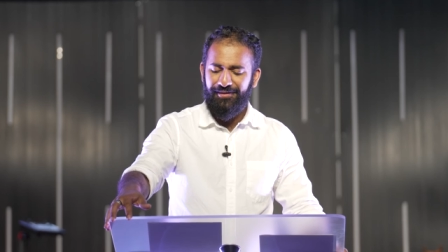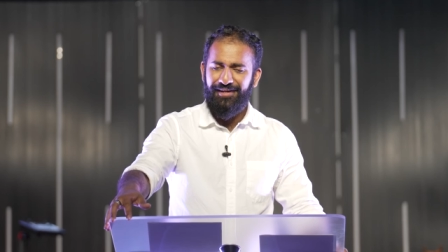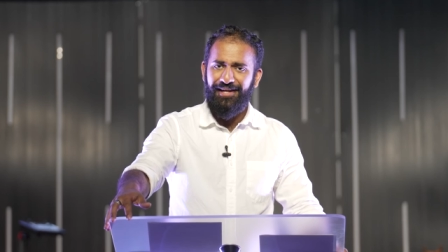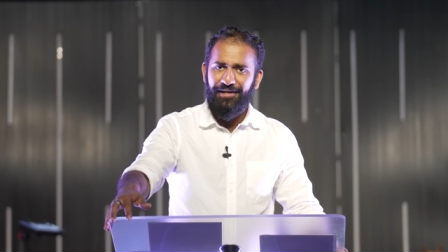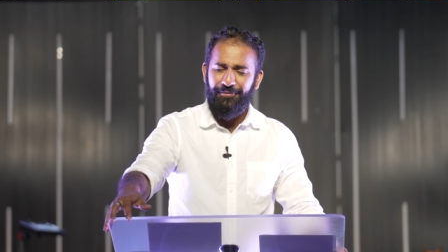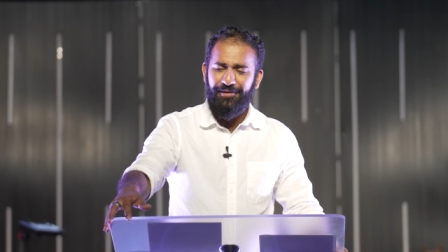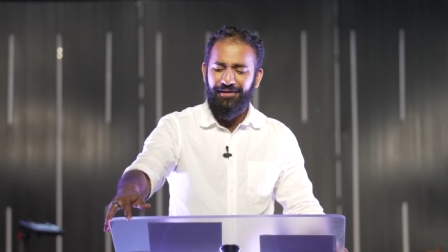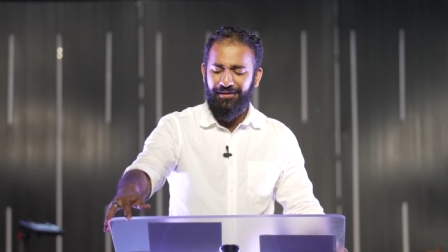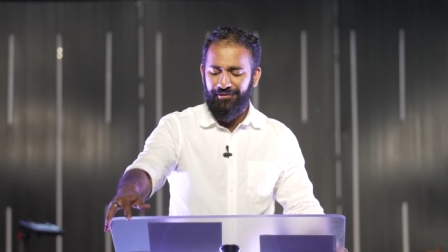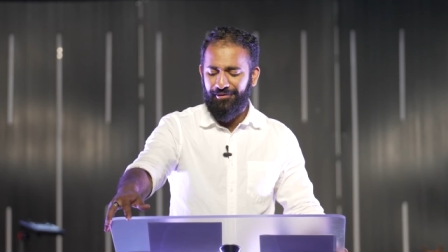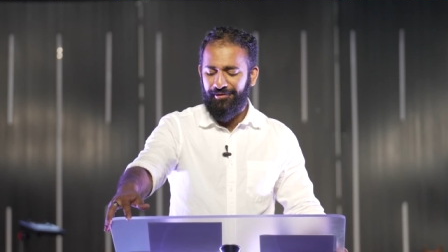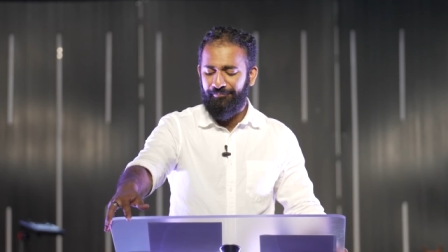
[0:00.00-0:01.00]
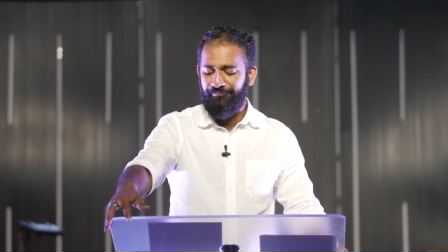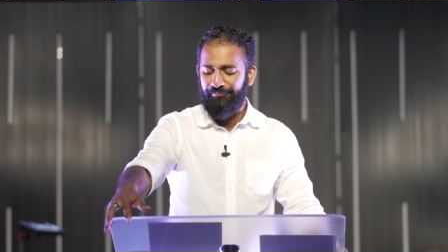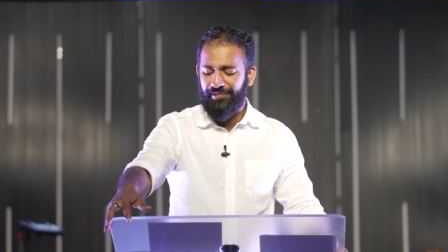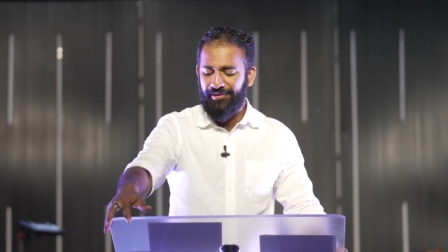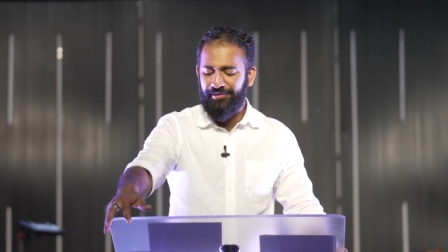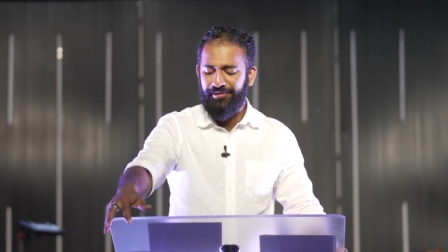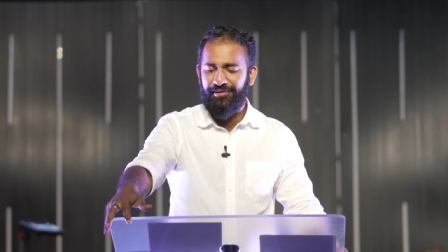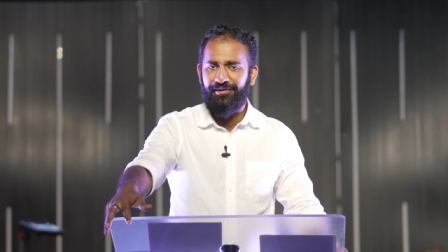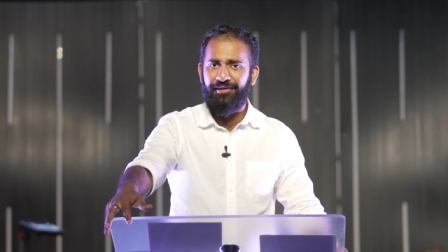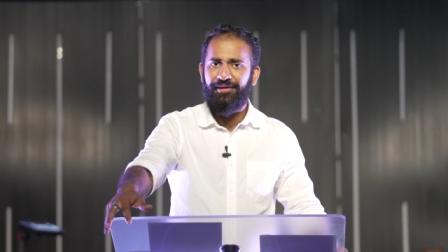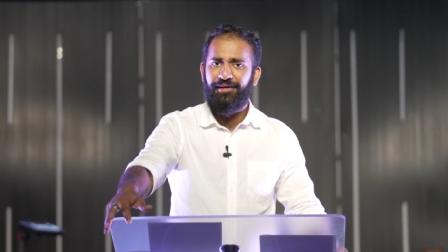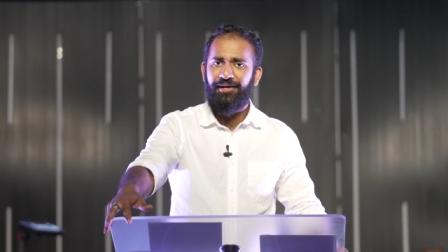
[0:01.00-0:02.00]
carry the
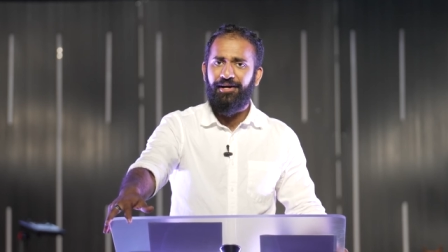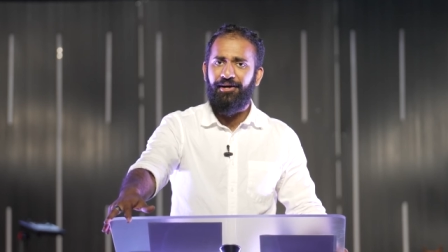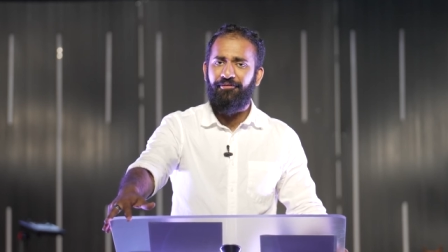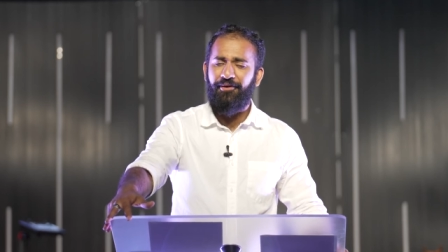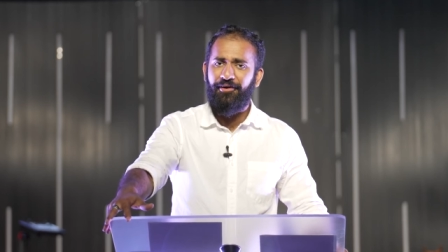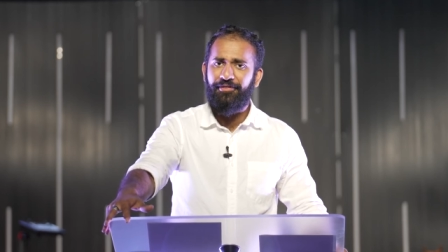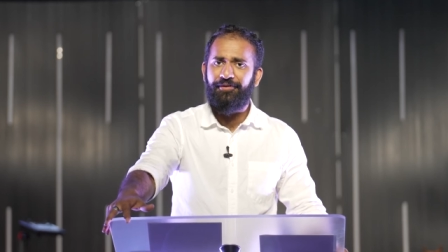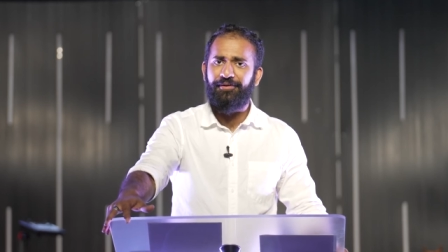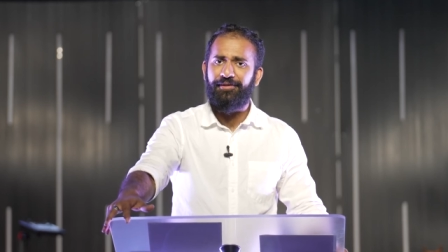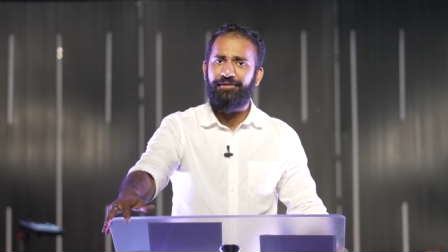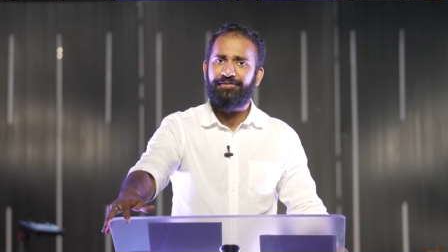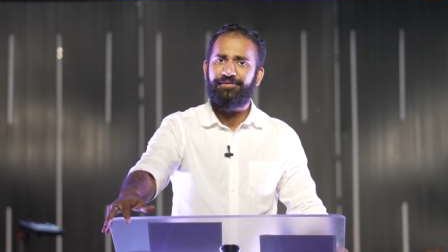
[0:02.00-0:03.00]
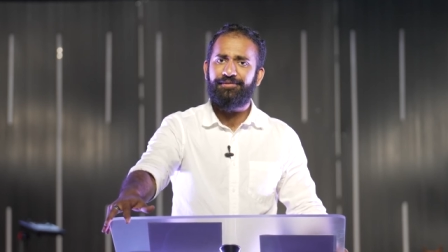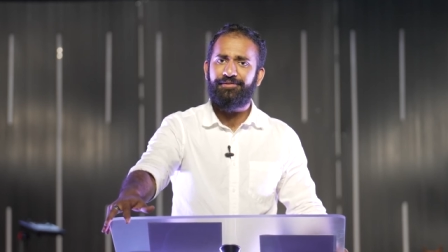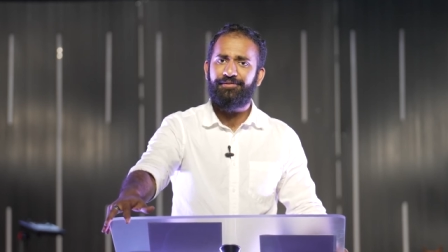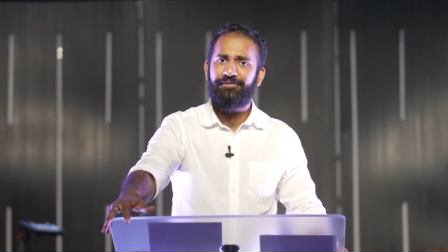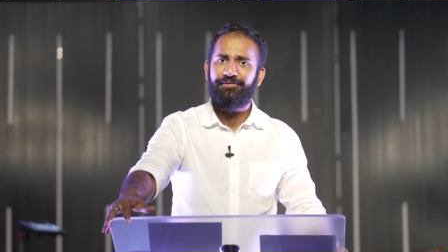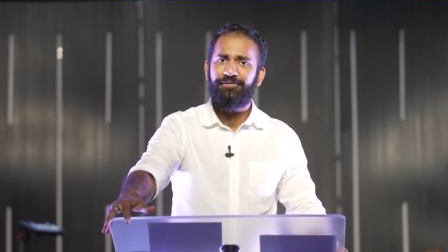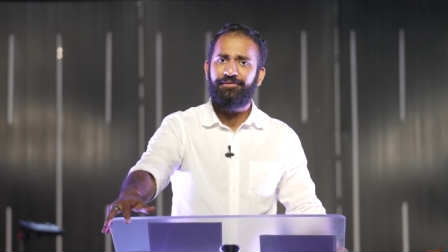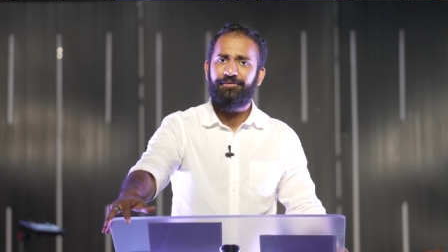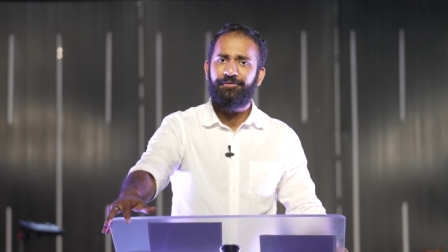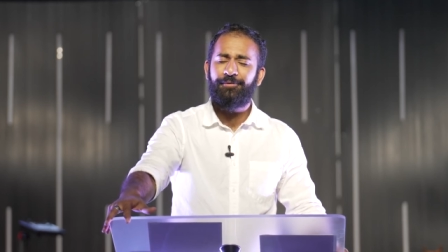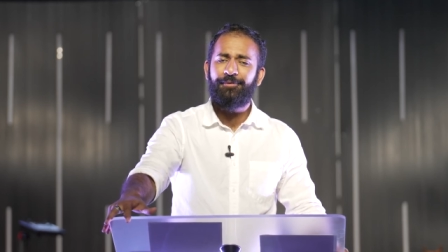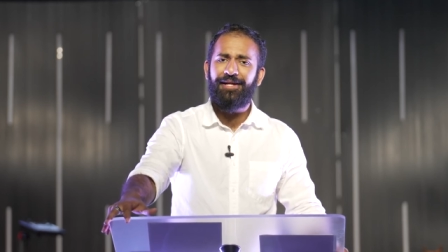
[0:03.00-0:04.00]
burden of others
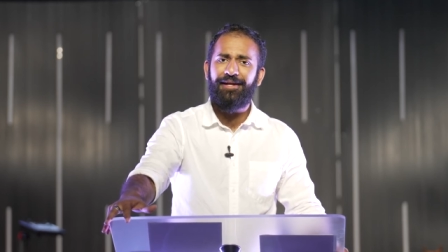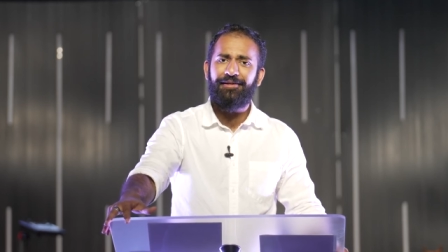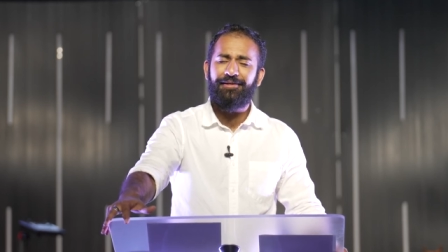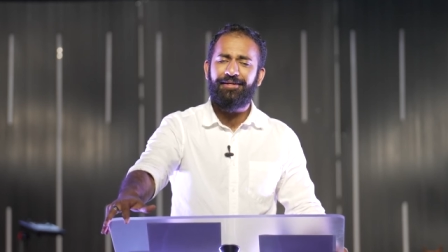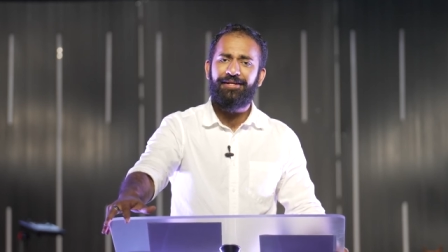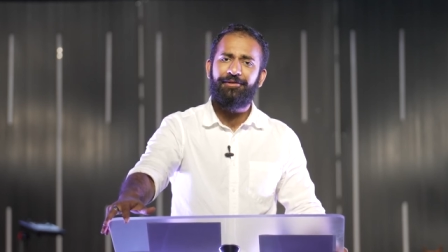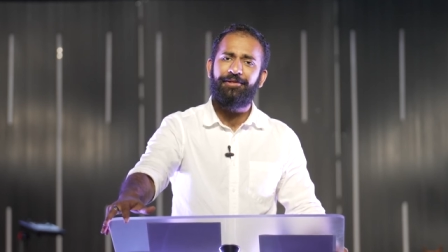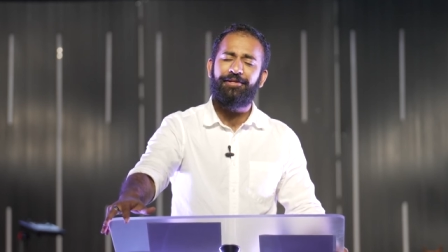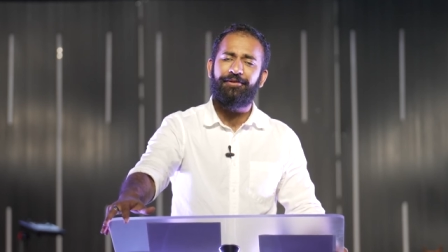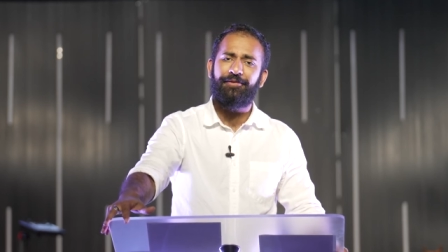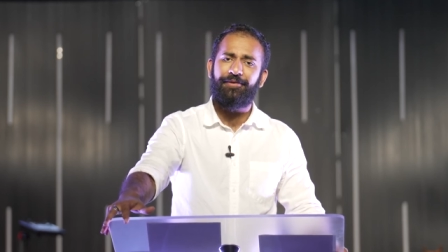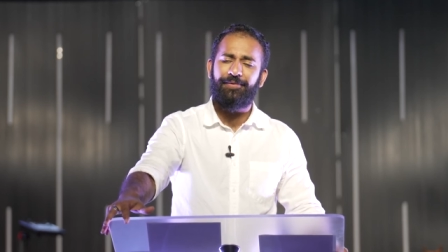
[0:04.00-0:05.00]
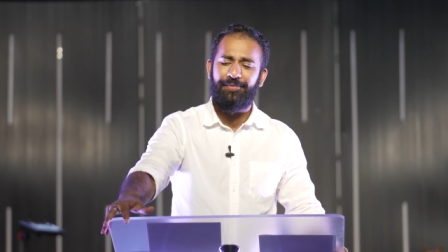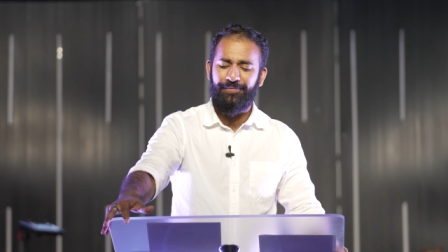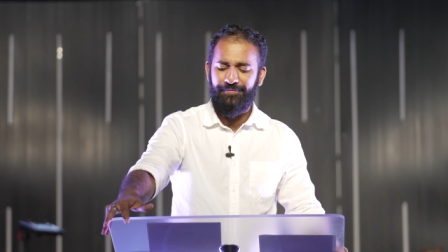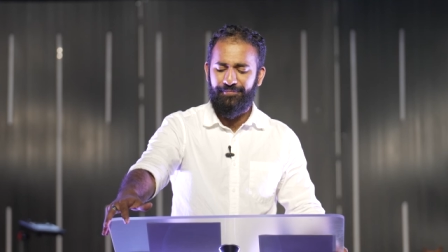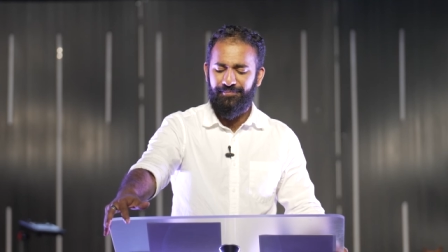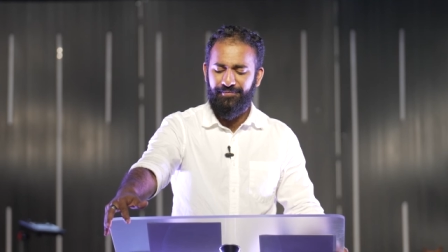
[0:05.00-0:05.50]
who cannot carry it on their own.